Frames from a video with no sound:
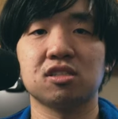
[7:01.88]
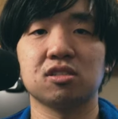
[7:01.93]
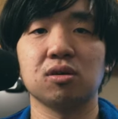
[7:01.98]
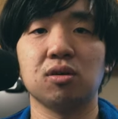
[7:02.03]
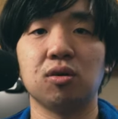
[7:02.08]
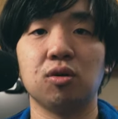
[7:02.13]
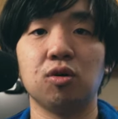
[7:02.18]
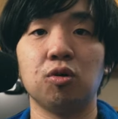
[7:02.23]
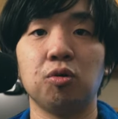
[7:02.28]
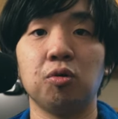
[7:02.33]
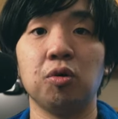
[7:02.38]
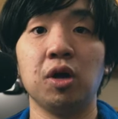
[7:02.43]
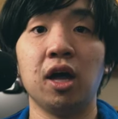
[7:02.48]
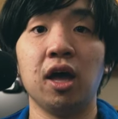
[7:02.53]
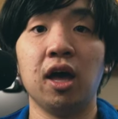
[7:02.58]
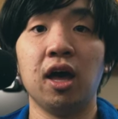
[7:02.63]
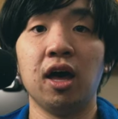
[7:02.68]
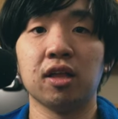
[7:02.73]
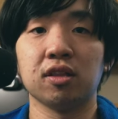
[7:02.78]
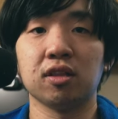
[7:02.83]
So
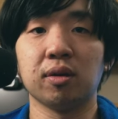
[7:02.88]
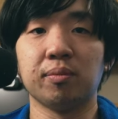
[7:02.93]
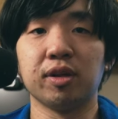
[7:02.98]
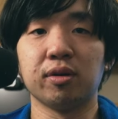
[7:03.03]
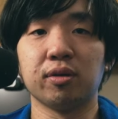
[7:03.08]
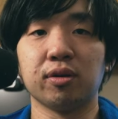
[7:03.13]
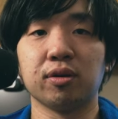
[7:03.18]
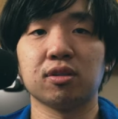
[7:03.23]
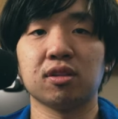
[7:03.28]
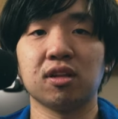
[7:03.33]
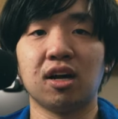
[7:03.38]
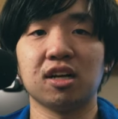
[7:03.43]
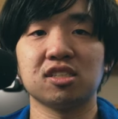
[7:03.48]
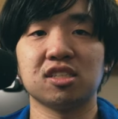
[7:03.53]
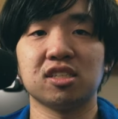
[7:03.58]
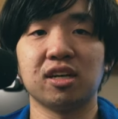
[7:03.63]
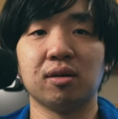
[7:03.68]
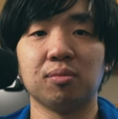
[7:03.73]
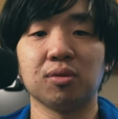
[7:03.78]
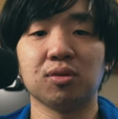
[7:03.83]
let me know your thoughts
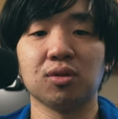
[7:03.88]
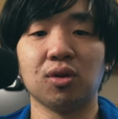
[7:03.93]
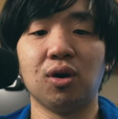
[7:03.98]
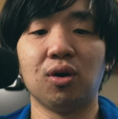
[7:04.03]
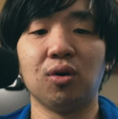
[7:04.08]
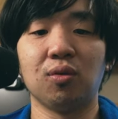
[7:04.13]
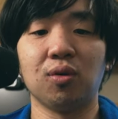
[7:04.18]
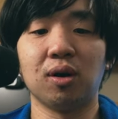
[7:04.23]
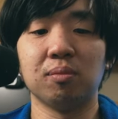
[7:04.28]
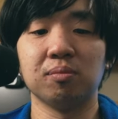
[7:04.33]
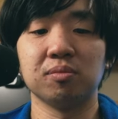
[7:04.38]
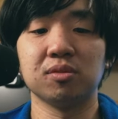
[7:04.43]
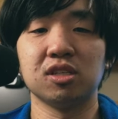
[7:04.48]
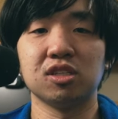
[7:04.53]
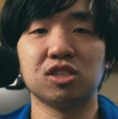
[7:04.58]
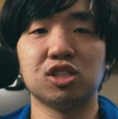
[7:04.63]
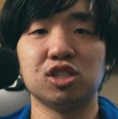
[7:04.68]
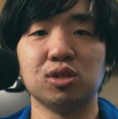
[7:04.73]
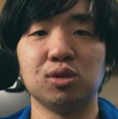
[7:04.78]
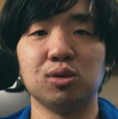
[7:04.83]
down below.
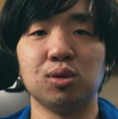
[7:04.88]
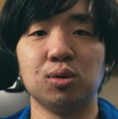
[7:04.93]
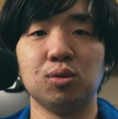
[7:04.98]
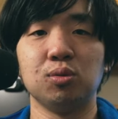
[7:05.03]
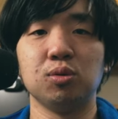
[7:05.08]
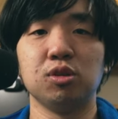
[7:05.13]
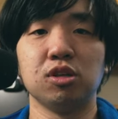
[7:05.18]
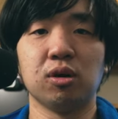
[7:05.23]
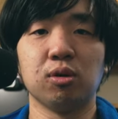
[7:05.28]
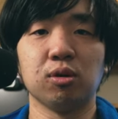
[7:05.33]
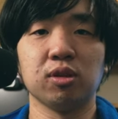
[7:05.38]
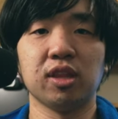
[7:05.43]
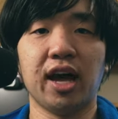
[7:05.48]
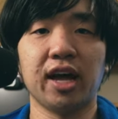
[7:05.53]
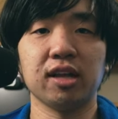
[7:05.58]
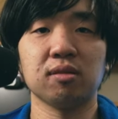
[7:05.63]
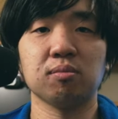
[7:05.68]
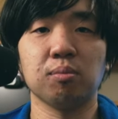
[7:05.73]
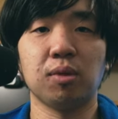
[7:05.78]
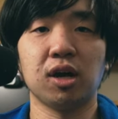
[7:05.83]
Did you know
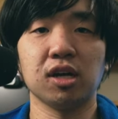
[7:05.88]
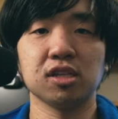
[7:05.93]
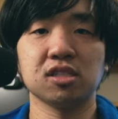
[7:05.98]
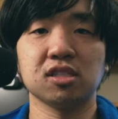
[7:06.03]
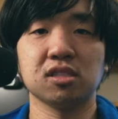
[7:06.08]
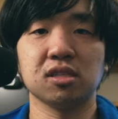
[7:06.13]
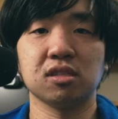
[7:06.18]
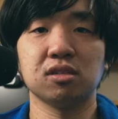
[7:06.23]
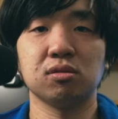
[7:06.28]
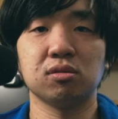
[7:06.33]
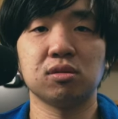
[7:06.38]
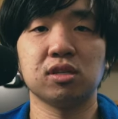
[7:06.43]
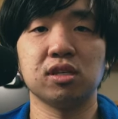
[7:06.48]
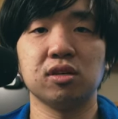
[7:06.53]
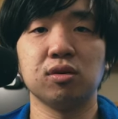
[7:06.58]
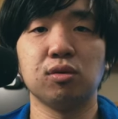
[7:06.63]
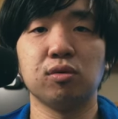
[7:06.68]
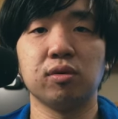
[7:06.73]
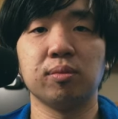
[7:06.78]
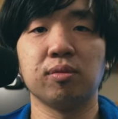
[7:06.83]
that
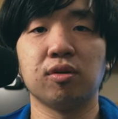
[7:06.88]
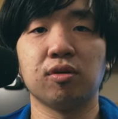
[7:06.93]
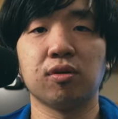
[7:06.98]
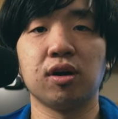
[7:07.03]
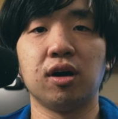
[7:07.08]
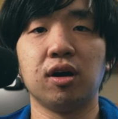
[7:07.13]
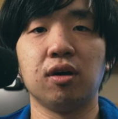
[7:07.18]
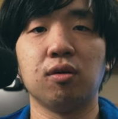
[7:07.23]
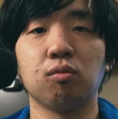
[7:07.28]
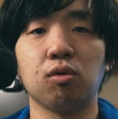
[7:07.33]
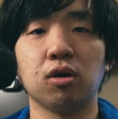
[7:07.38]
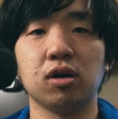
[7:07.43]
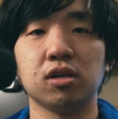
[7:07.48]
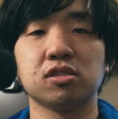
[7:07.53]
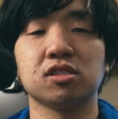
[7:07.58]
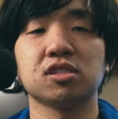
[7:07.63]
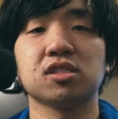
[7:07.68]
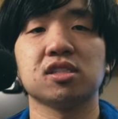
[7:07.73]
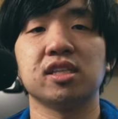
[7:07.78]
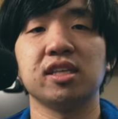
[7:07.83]
Masayuki Uemura
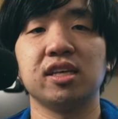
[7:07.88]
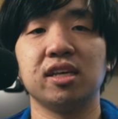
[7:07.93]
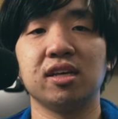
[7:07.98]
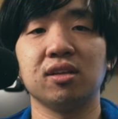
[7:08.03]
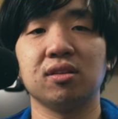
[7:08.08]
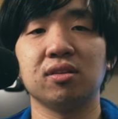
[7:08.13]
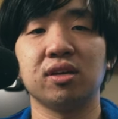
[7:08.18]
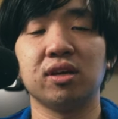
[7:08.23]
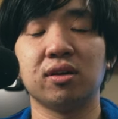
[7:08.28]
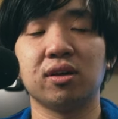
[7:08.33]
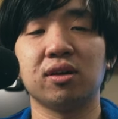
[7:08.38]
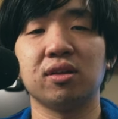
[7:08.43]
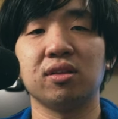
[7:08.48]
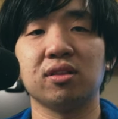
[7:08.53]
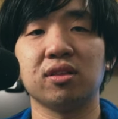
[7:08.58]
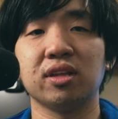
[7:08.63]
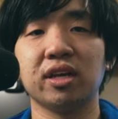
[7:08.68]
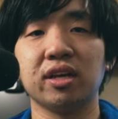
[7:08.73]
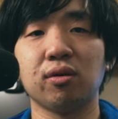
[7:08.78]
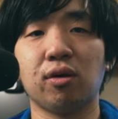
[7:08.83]
was the
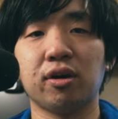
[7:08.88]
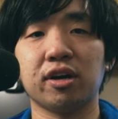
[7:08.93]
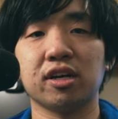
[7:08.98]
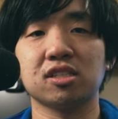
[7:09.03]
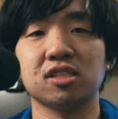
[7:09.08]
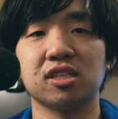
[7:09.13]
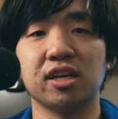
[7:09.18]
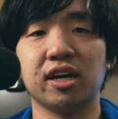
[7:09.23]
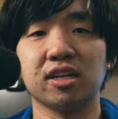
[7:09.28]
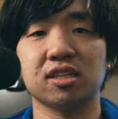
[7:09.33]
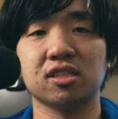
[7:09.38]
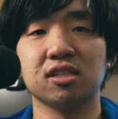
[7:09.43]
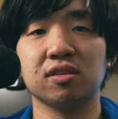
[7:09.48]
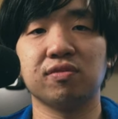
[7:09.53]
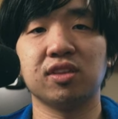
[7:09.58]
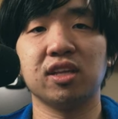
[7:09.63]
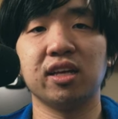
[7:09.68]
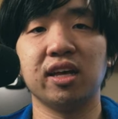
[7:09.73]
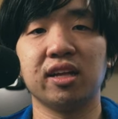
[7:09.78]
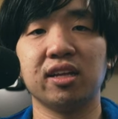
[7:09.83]
lead architect
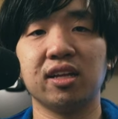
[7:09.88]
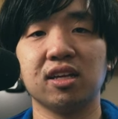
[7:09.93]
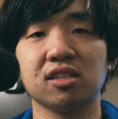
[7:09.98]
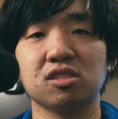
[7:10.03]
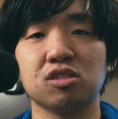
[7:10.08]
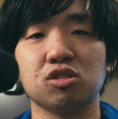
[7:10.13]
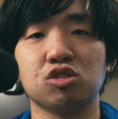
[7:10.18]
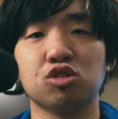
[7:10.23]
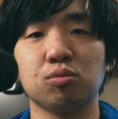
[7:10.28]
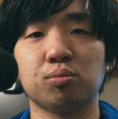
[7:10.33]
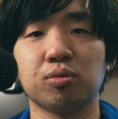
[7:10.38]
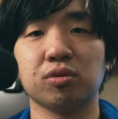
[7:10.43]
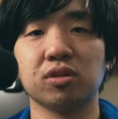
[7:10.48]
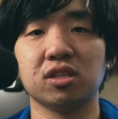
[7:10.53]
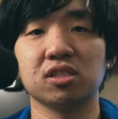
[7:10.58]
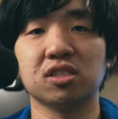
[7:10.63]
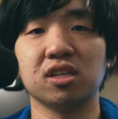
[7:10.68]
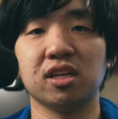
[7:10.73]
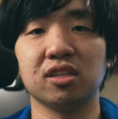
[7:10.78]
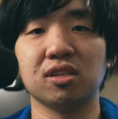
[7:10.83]
of the NES and Super
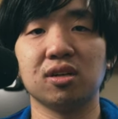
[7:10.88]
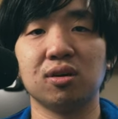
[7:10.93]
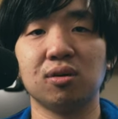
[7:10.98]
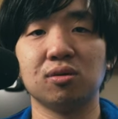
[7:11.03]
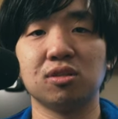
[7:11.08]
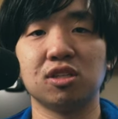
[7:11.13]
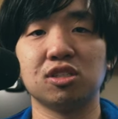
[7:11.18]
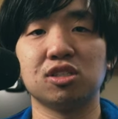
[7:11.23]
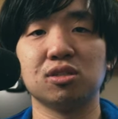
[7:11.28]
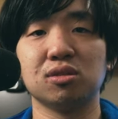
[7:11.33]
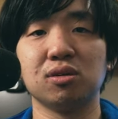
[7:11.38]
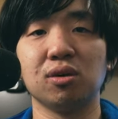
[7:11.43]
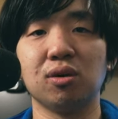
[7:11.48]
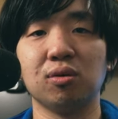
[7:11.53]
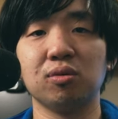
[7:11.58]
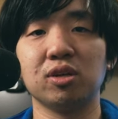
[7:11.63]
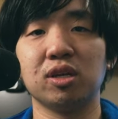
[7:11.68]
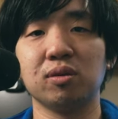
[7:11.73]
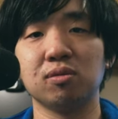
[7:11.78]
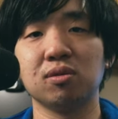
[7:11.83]
Nintendo? Did you
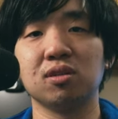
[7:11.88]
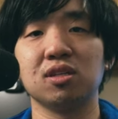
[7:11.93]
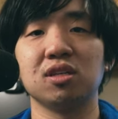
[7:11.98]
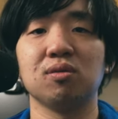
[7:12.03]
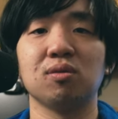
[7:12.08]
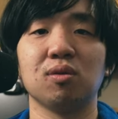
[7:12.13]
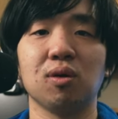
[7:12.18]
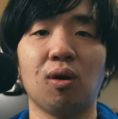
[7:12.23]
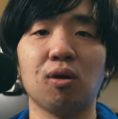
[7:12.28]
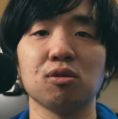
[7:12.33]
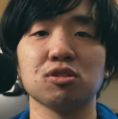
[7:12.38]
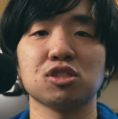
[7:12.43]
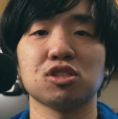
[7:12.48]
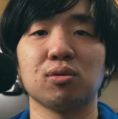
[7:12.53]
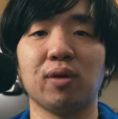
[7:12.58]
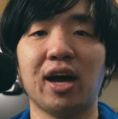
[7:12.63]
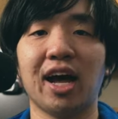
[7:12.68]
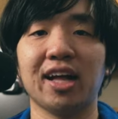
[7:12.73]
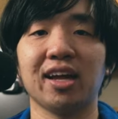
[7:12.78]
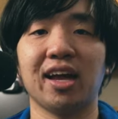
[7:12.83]
know he
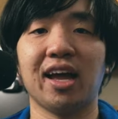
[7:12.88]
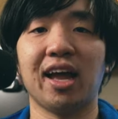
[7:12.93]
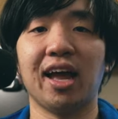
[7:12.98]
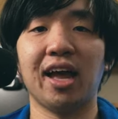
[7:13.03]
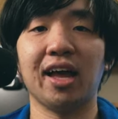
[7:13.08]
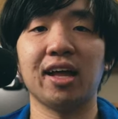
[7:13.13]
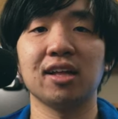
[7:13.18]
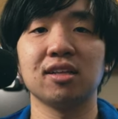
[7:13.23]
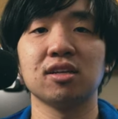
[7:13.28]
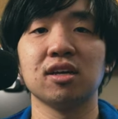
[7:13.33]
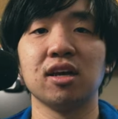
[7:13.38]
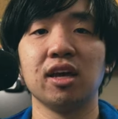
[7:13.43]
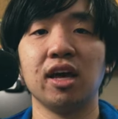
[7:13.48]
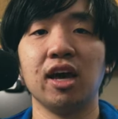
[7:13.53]
also had a hand